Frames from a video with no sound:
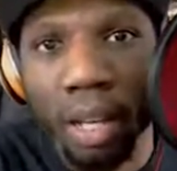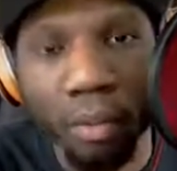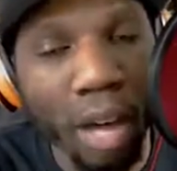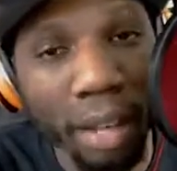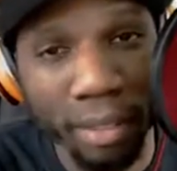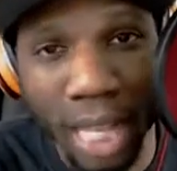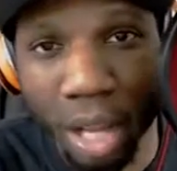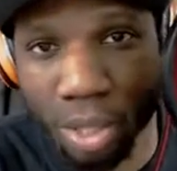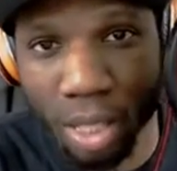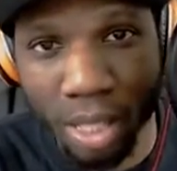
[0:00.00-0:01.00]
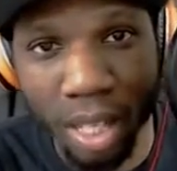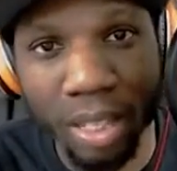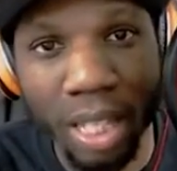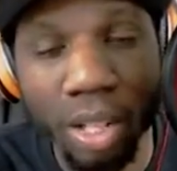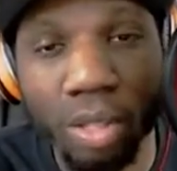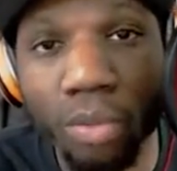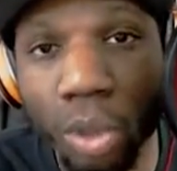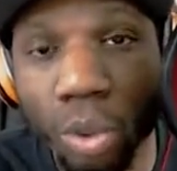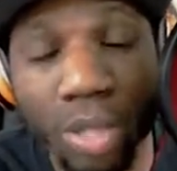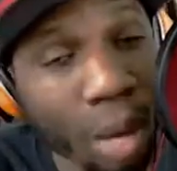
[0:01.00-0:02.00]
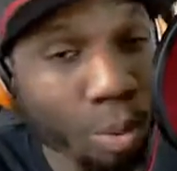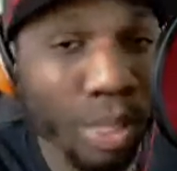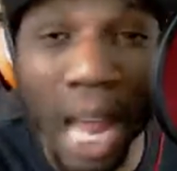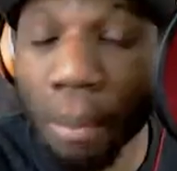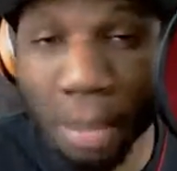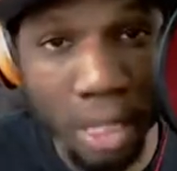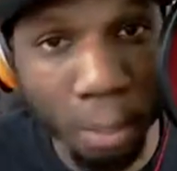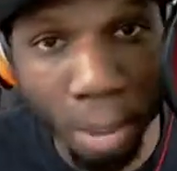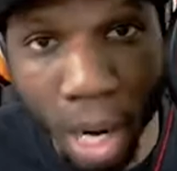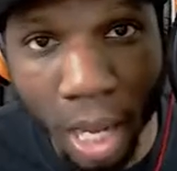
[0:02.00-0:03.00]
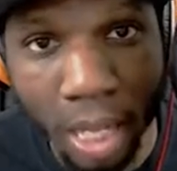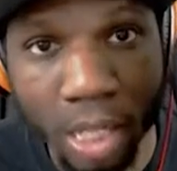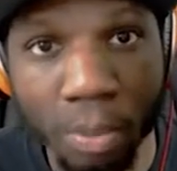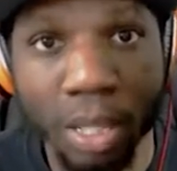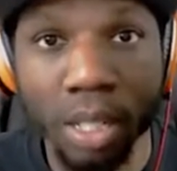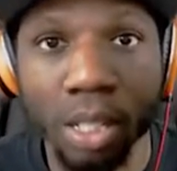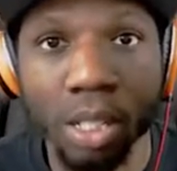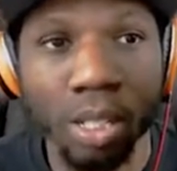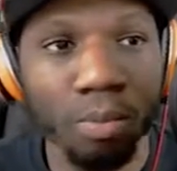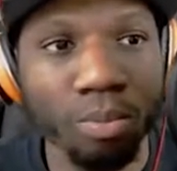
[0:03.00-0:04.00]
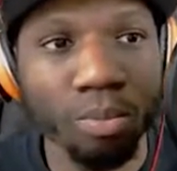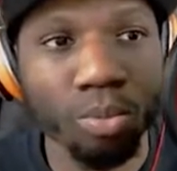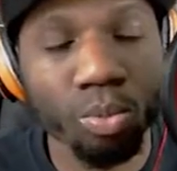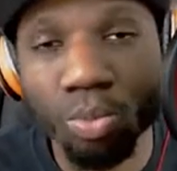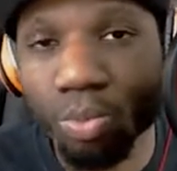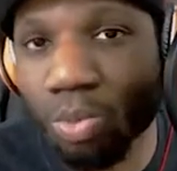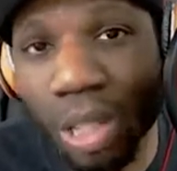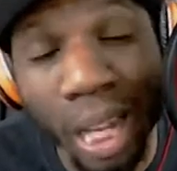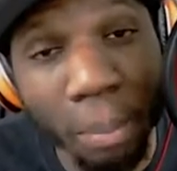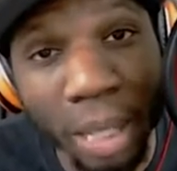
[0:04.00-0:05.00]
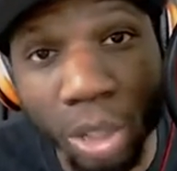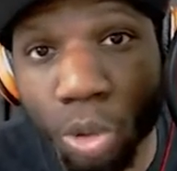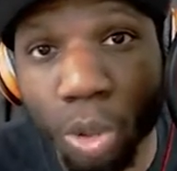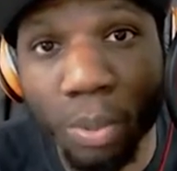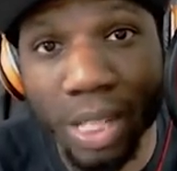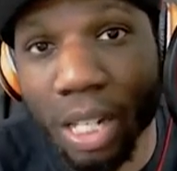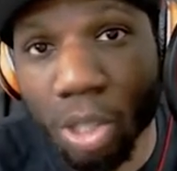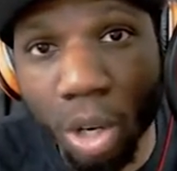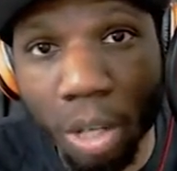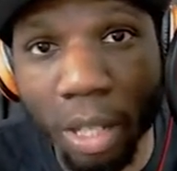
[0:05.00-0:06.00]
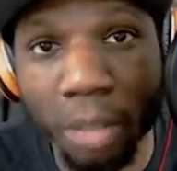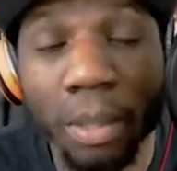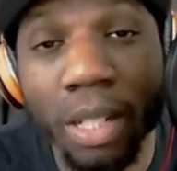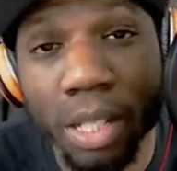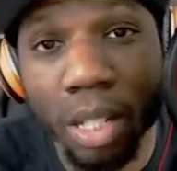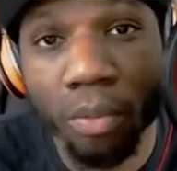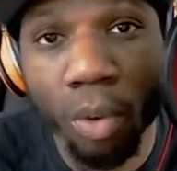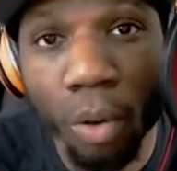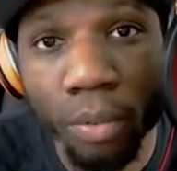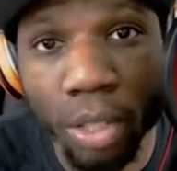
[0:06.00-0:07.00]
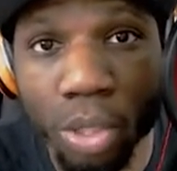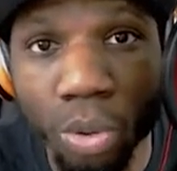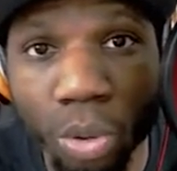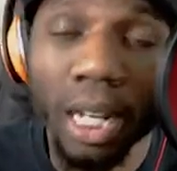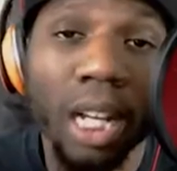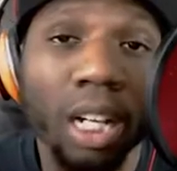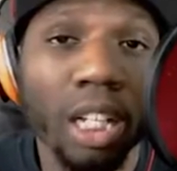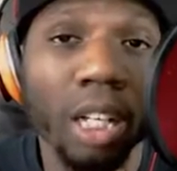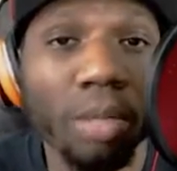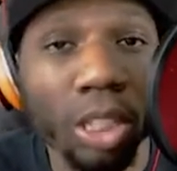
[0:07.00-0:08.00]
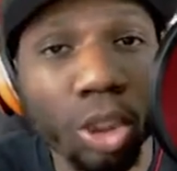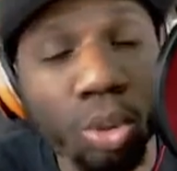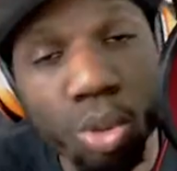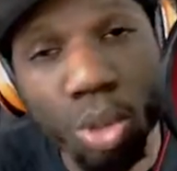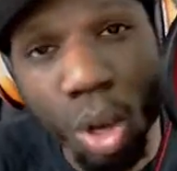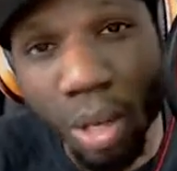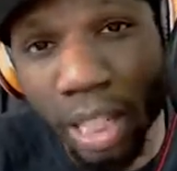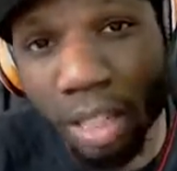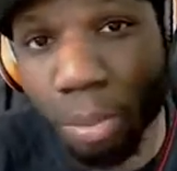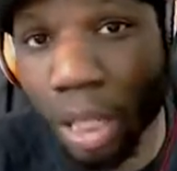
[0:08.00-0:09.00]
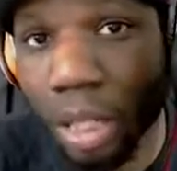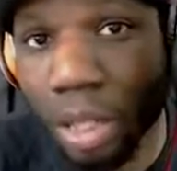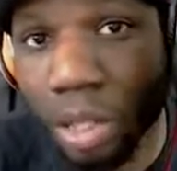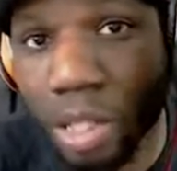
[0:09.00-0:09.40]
5,000, 10,000 views, I will not be surprised because a lot of big YouTubers can't talk about it because they're involved with this group. That clip that you saw at the beginning of this